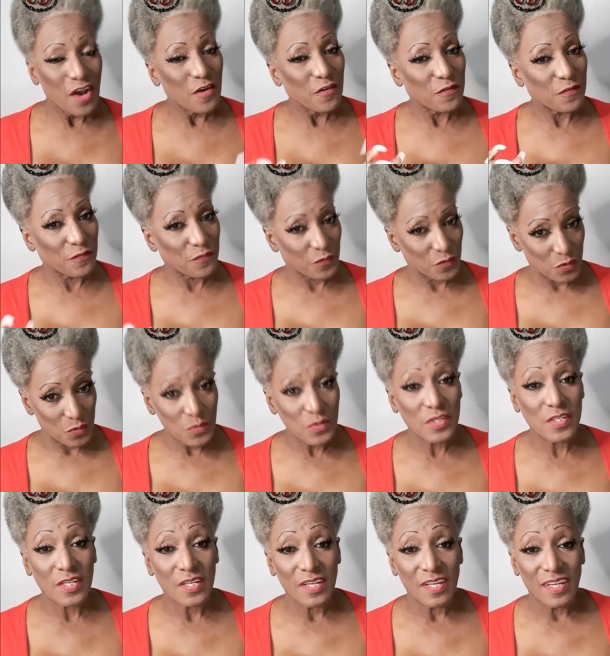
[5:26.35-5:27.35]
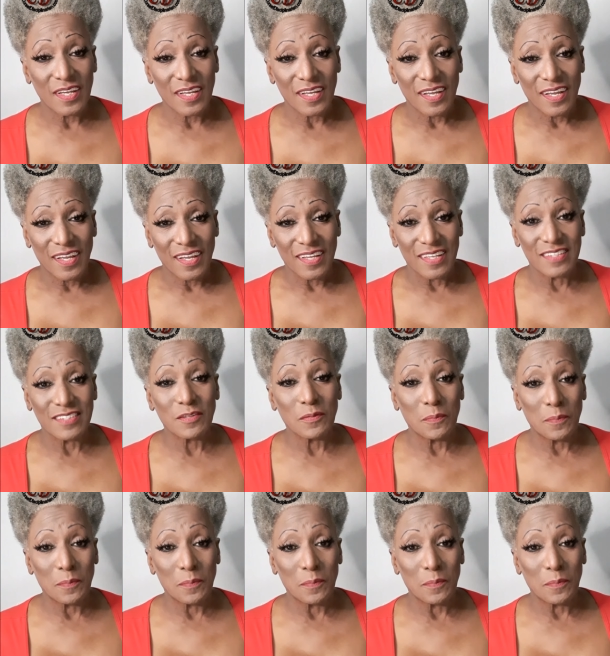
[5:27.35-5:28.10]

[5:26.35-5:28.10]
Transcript: Fruit is a